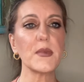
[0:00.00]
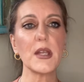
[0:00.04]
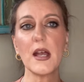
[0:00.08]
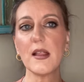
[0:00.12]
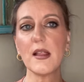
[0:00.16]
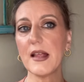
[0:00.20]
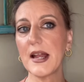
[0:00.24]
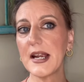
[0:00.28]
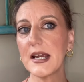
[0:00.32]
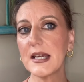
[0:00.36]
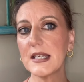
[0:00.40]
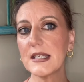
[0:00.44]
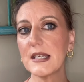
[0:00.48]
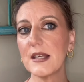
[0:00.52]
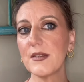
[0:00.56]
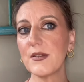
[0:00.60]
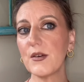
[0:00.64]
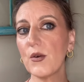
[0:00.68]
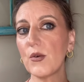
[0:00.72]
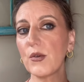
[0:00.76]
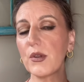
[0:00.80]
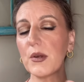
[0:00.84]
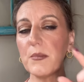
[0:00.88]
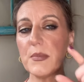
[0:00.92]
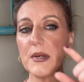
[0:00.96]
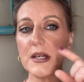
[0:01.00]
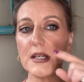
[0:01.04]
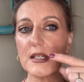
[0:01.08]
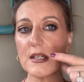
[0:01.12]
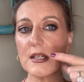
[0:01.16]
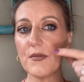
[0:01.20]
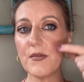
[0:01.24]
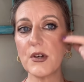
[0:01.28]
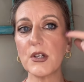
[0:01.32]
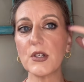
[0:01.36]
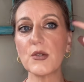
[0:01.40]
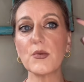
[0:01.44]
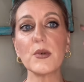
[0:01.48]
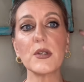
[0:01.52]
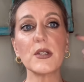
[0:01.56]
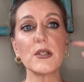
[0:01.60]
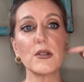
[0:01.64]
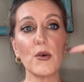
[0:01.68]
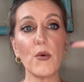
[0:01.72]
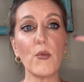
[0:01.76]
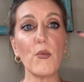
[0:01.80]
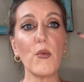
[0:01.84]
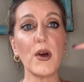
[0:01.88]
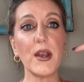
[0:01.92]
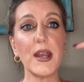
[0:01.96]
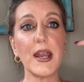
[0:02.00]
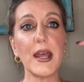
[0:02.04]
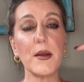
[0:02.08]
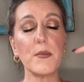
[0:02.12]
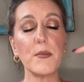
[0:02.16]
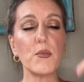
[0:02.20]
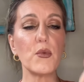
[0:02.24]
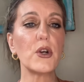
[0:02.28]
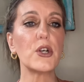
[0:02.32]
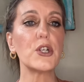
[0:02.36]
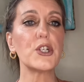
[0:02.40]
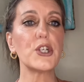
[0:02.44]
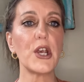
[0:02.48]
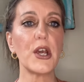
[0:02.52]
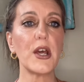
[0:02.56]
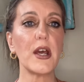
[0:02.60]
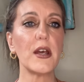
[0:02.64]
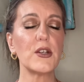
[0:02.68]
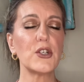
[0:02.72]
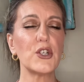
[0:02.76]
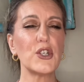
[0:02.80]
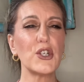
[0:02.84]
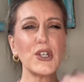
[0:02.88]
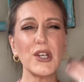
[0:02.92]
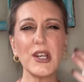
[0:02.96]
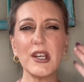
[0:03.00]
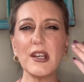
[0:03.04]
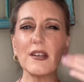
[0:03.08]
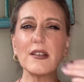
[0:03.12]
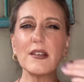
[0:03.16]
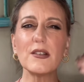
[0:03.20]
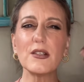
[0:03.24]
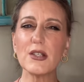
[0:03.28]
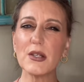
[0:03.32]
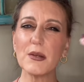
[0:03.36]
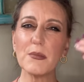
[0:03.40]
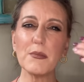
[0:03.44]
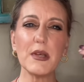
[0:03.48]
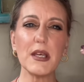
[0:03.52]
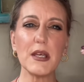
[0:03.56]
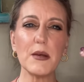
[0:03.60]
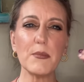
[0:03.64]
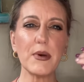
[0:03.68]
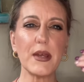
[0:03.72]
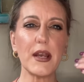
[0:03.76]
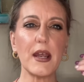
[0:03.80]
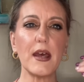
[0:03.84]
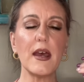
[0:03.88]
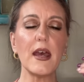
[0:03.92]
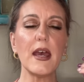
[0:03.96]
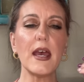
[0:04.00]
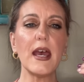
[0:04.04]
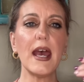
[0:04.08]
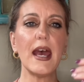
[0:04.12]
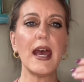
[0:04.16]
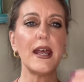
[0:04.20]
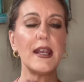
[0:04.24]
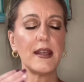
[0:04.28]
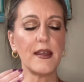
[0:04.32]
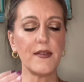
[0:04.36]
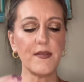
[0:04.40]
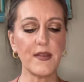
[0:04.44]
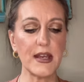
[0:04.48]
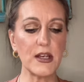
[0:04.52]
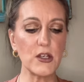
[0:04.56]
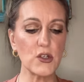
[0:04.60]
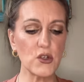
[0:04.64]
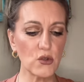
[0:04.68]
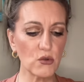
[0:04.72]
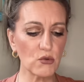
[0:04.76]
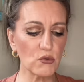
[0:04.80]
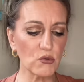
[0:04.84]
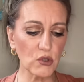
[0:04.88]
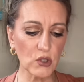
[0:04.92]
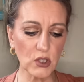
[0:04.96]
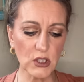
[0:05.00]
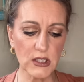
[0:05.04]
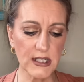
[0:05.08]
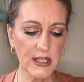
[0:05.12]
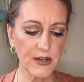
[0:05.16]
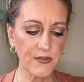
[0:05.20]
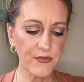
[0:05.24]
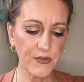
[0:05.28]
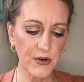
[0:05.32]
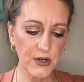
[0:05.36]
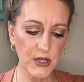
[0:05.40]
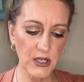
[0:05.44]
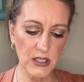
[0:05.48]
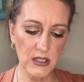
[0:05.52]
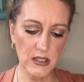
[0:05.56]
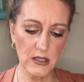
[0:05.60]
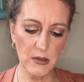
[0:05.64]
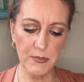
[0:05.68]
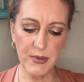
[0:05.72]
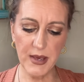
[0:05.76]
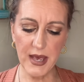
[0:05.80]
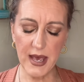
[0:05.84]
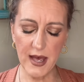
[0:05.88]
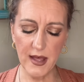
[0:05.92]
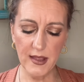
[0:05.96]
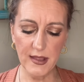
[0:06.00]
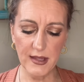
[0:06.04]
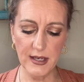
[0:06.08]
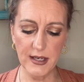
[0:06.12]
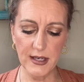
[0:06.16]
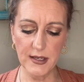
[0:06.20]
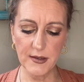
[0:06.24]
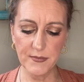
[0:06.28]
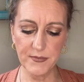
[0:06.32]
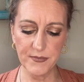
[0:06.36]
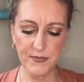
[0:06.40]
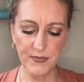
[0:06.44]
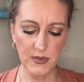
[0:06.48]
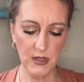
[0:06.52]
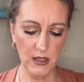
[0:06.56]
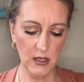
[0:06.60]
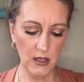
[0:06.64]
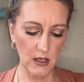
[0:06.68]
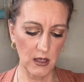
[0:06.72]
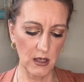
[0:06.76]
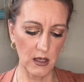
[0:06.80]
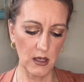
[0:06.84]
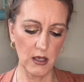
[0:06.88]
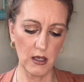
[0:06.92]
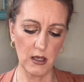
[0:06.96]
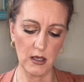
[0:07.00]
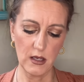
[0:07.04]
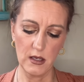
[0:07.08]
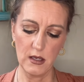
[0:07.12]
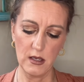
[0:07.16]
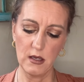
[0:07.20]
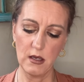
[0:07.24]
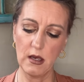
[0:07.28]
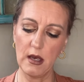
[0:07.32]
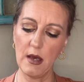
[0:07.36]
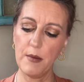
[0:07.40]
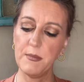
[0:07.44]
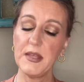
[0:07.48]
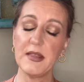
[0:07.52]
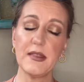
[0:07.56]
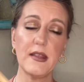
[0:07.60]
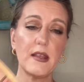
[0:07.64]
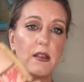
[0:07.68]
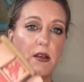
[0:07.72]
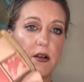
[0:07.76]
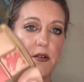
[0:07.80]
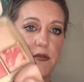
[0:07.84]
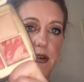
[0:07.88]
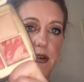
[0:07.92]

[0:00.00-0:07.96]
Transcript: Like I said, the only big difference was the one had more sheen to me, but and they do look different in the palette. I mean, they look